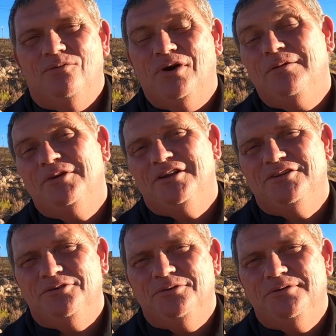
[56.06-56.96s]
What I'm going to
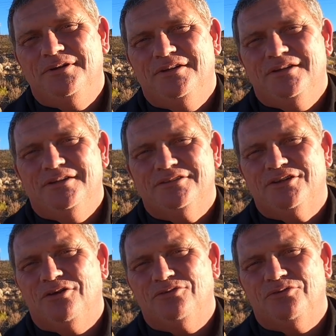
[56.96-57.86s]
do is
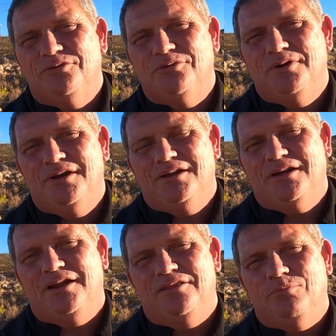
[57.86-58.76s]
go through
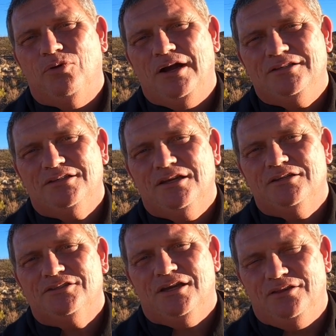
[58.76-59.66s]
kind of the
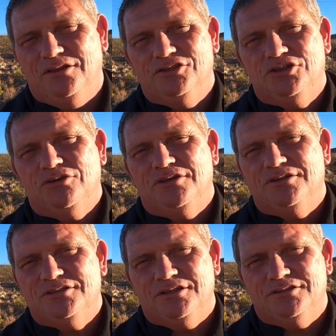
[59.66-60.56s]
process and then show you
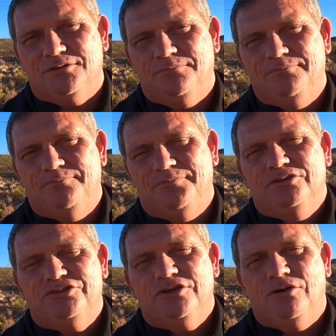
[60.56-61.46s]
the system.
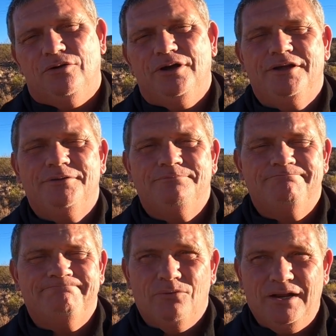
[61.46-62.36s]
So
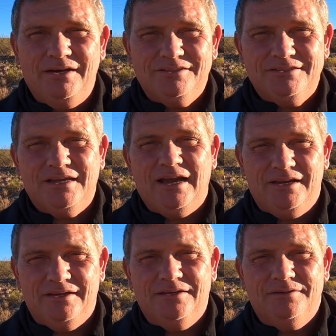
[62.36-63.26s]
when I
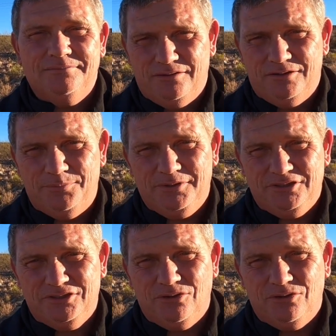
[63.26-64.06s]
decided to put